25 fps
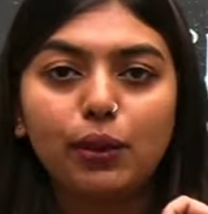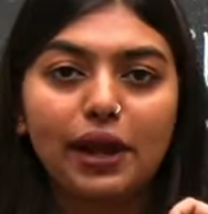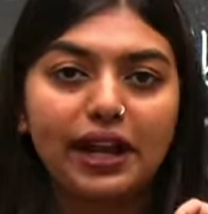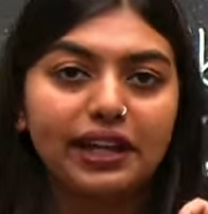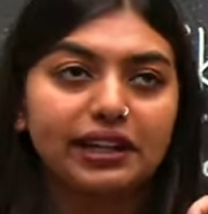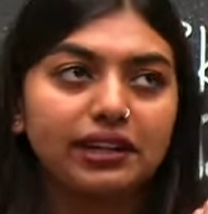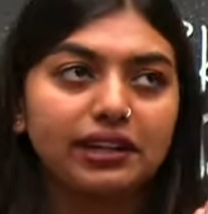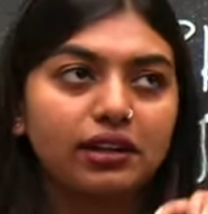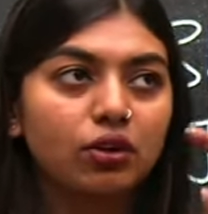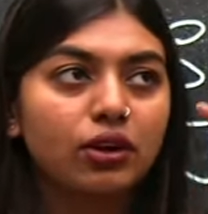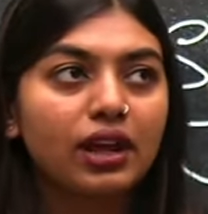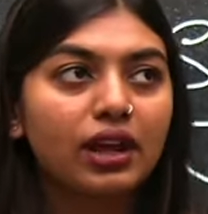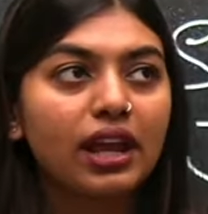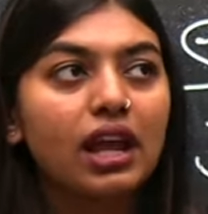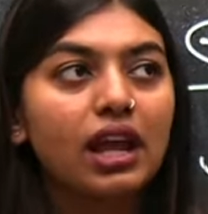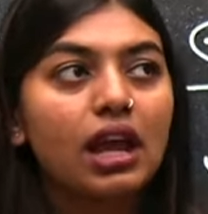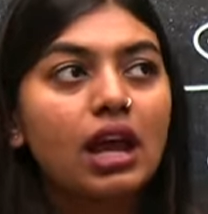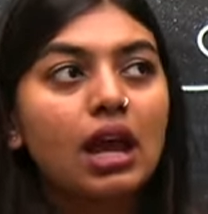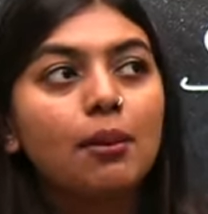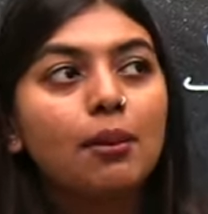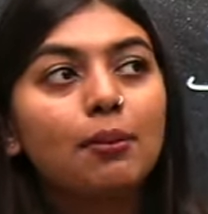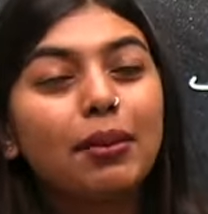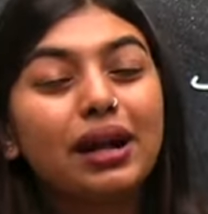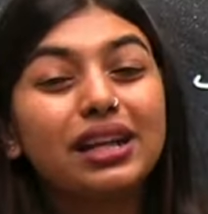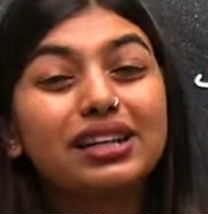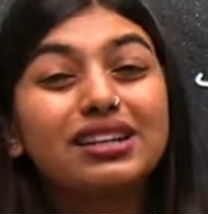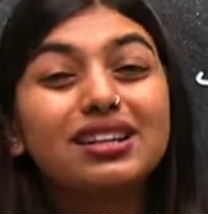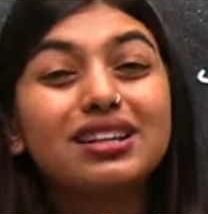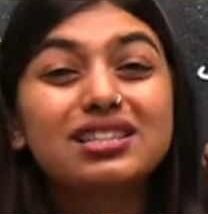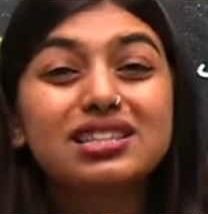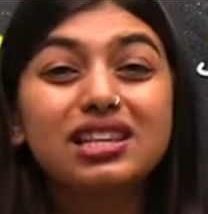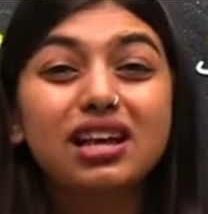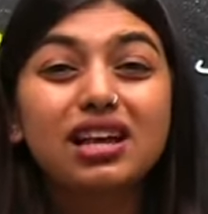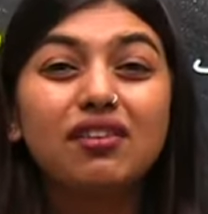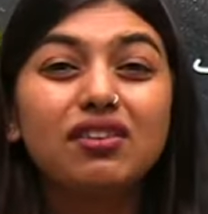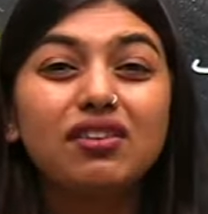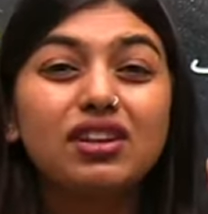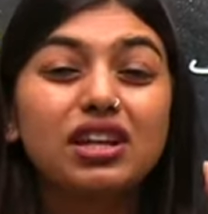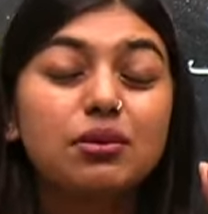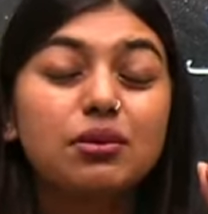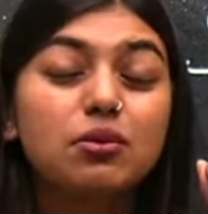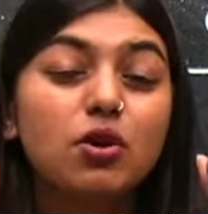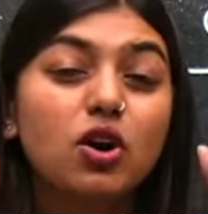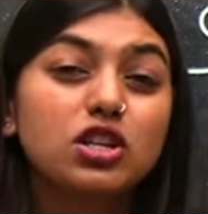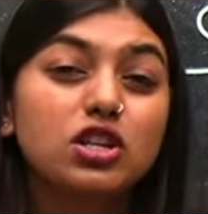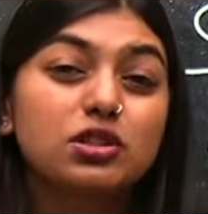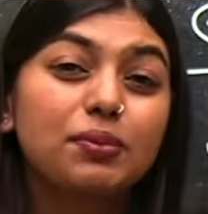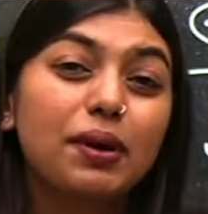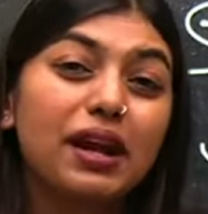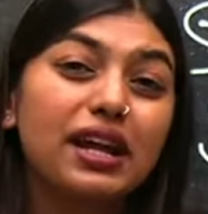Wendt, okay. But discovery
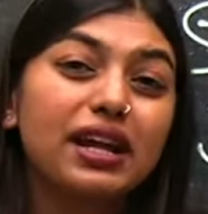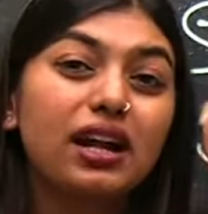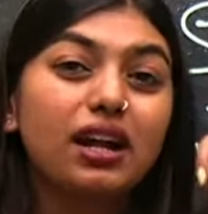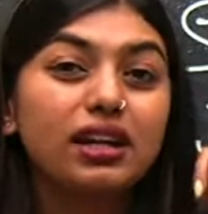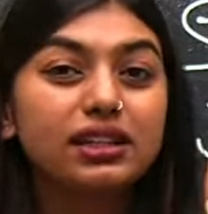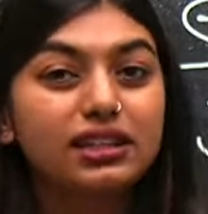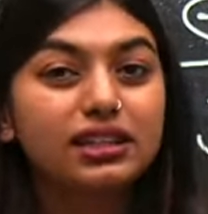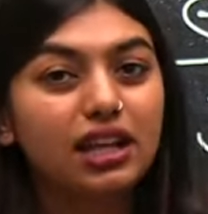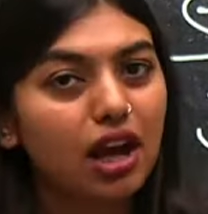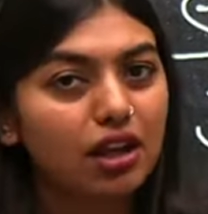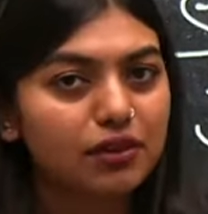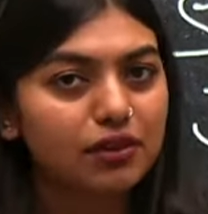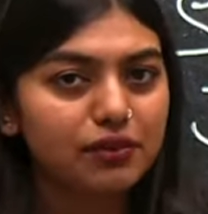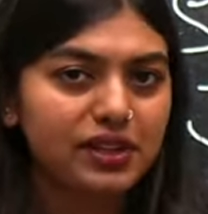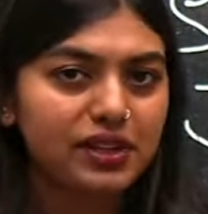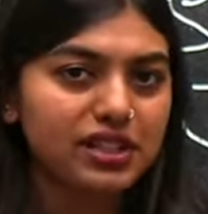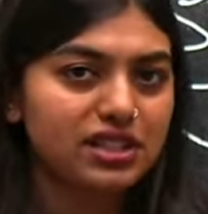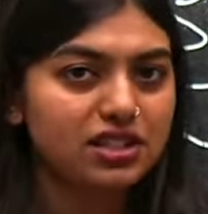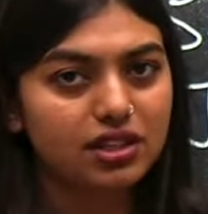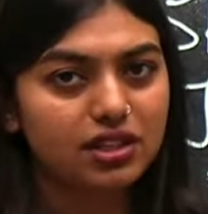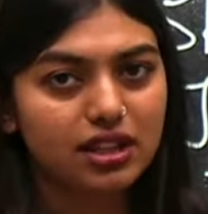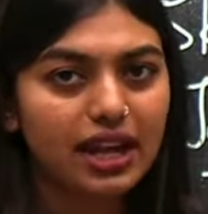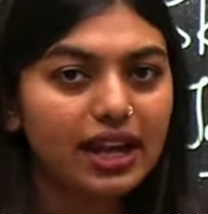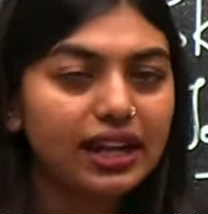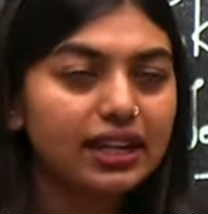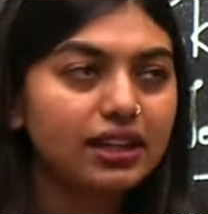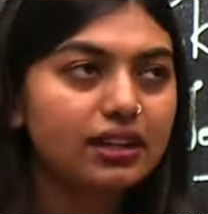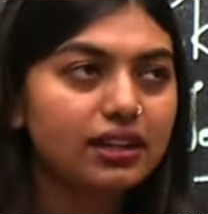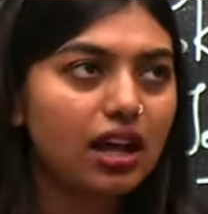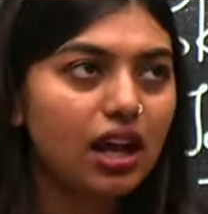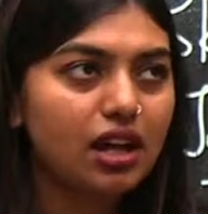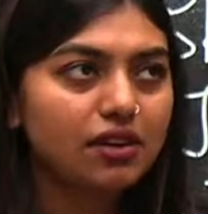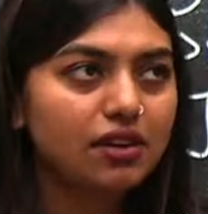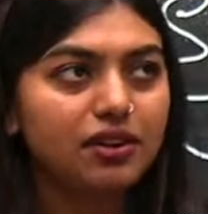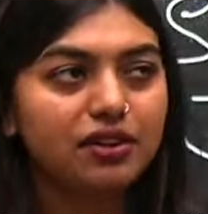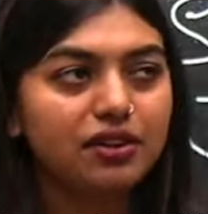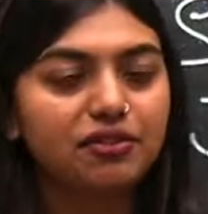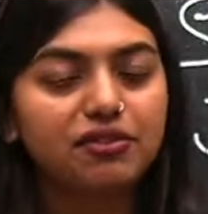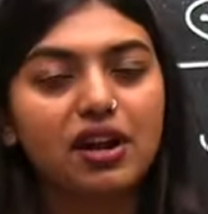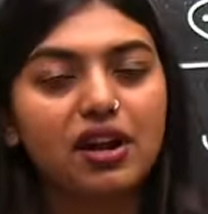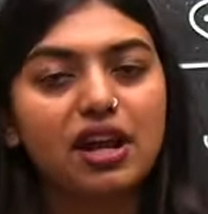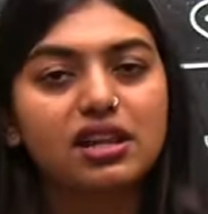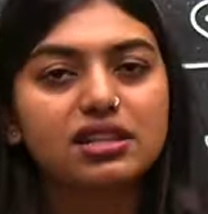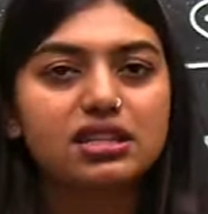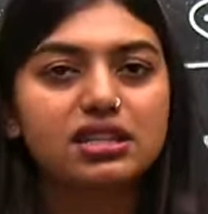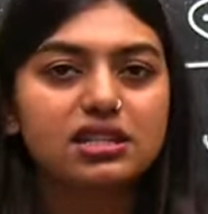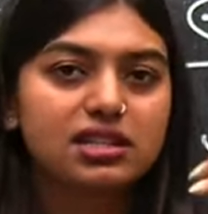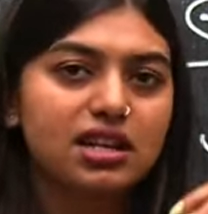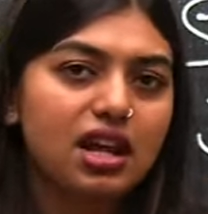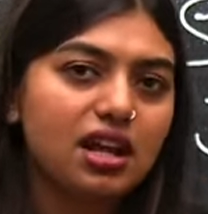was by our Darwin's, right. Darwin,
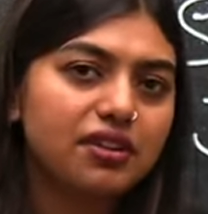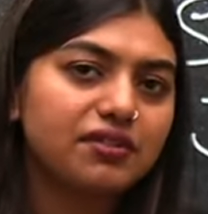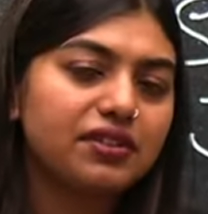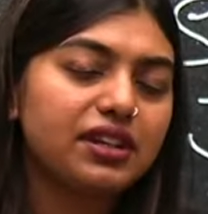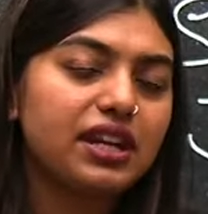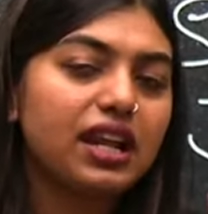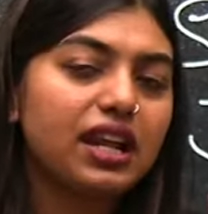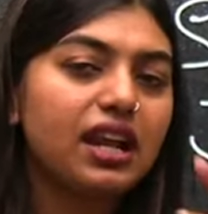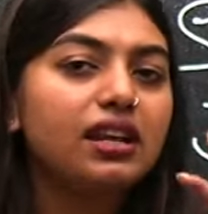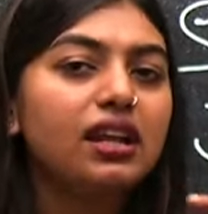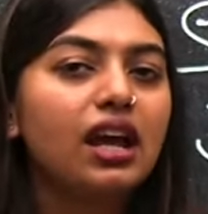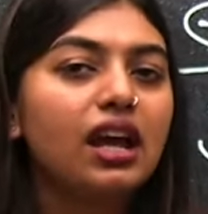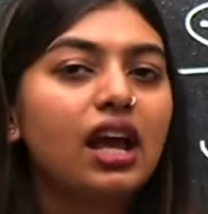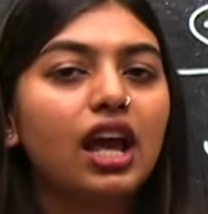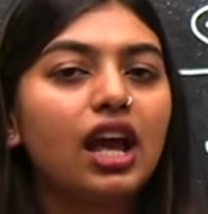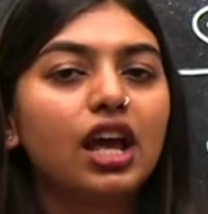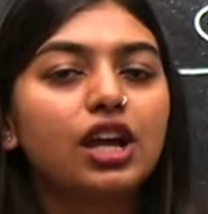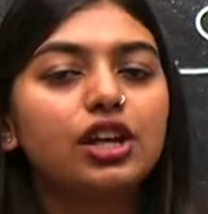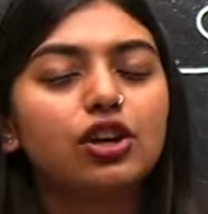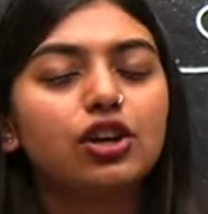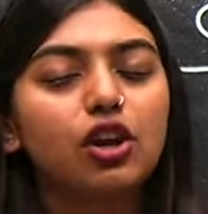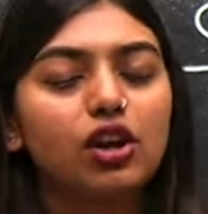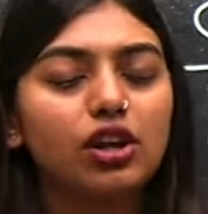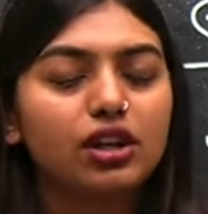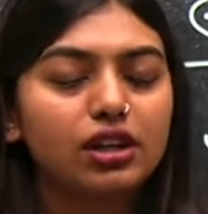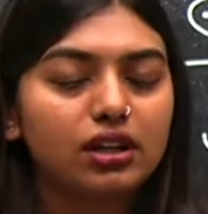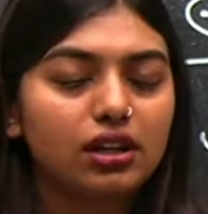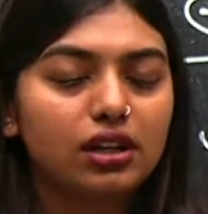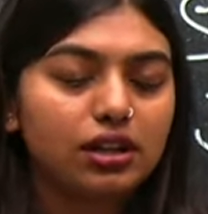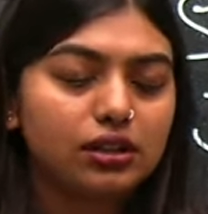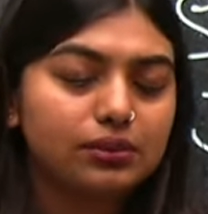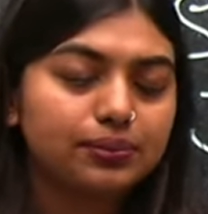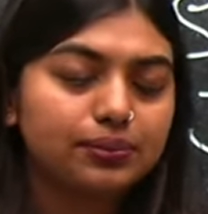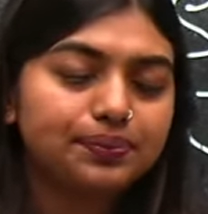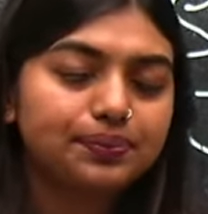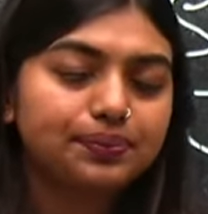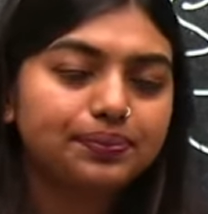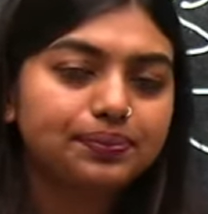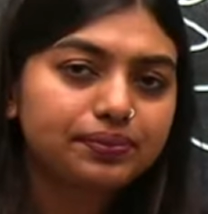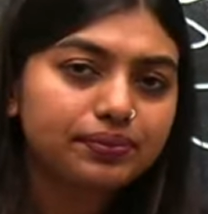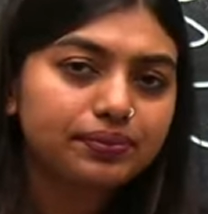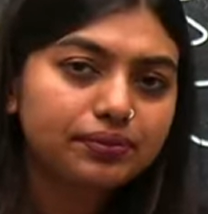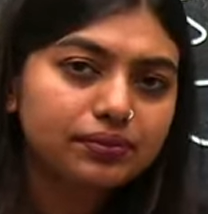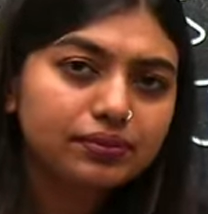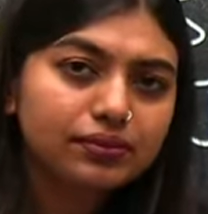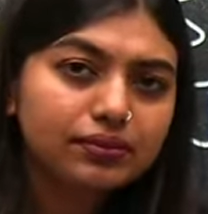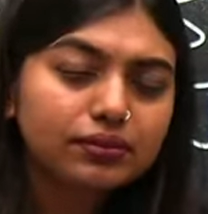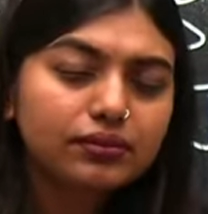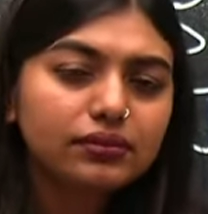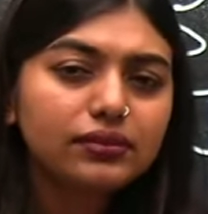Francis Darwin and your
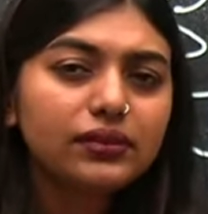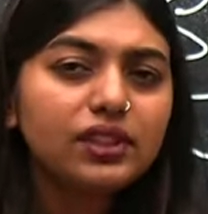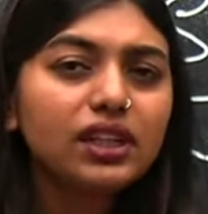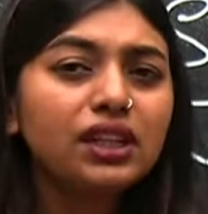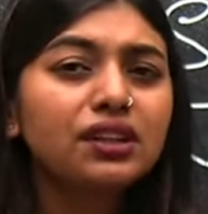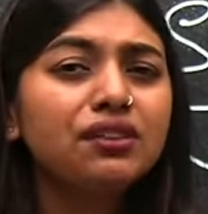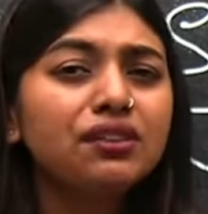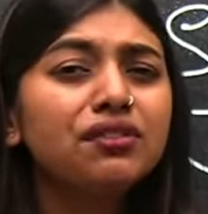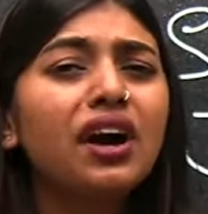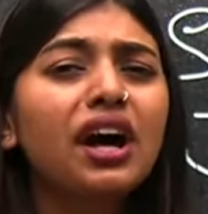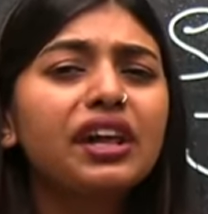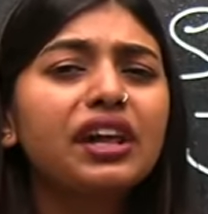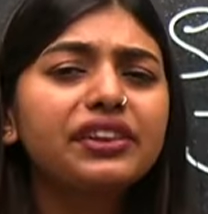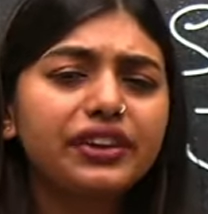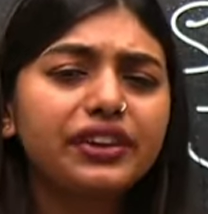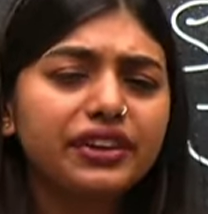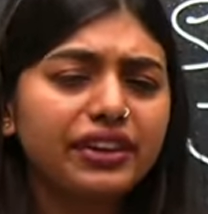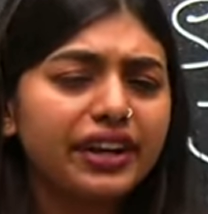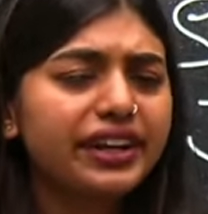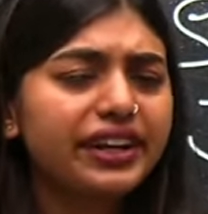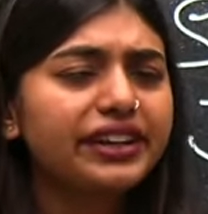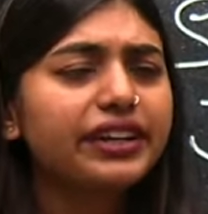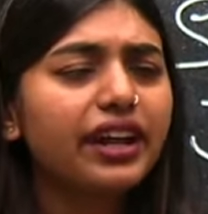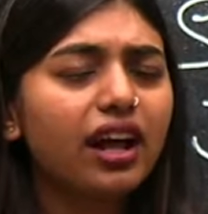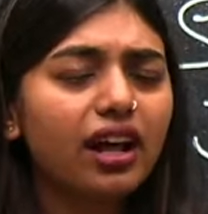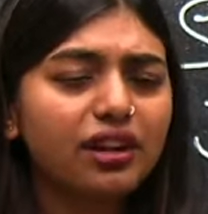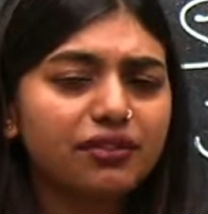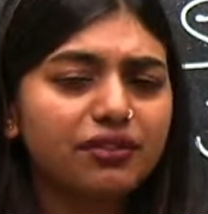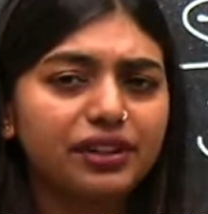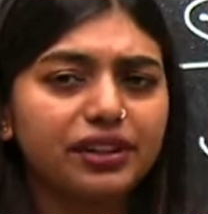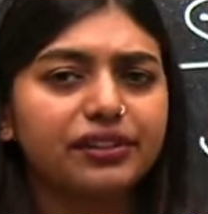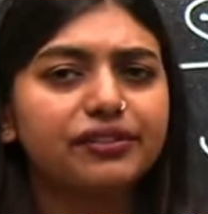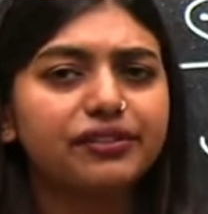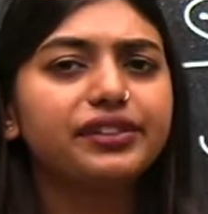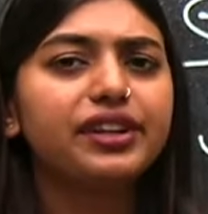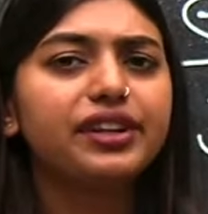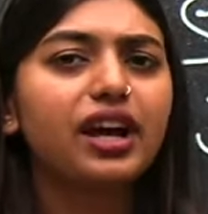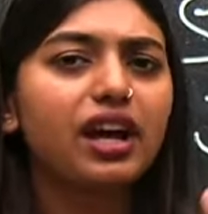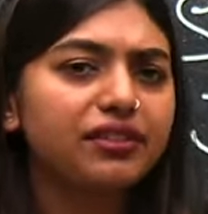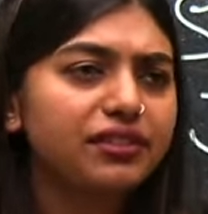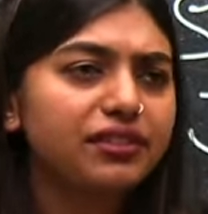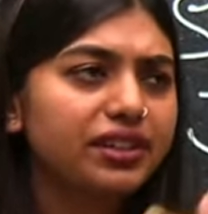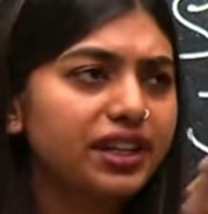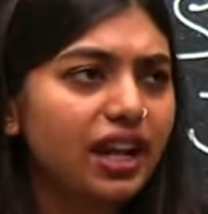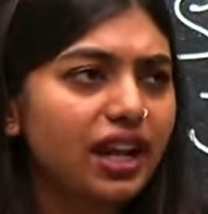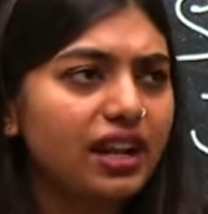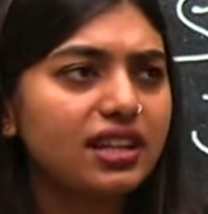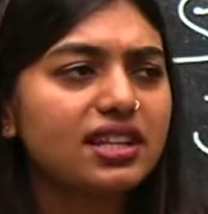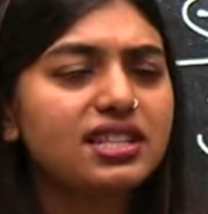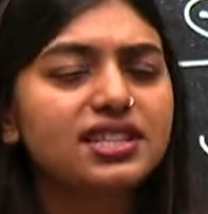father, right, Darwin
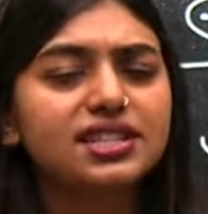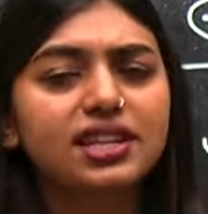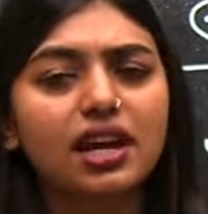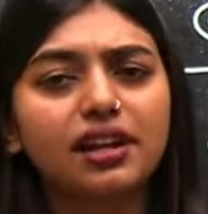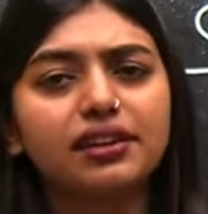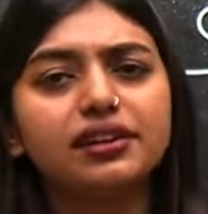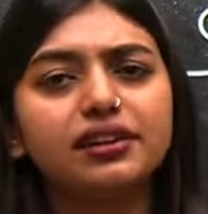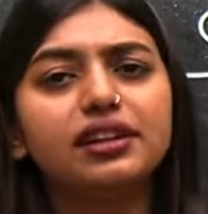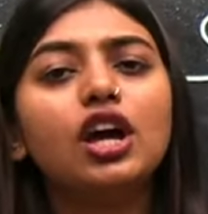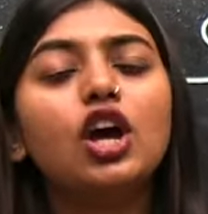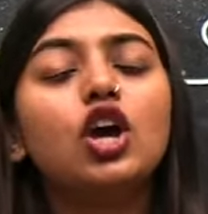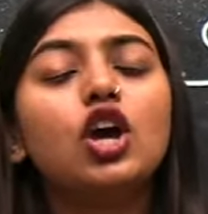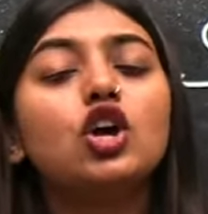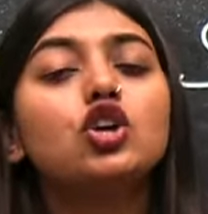and his son.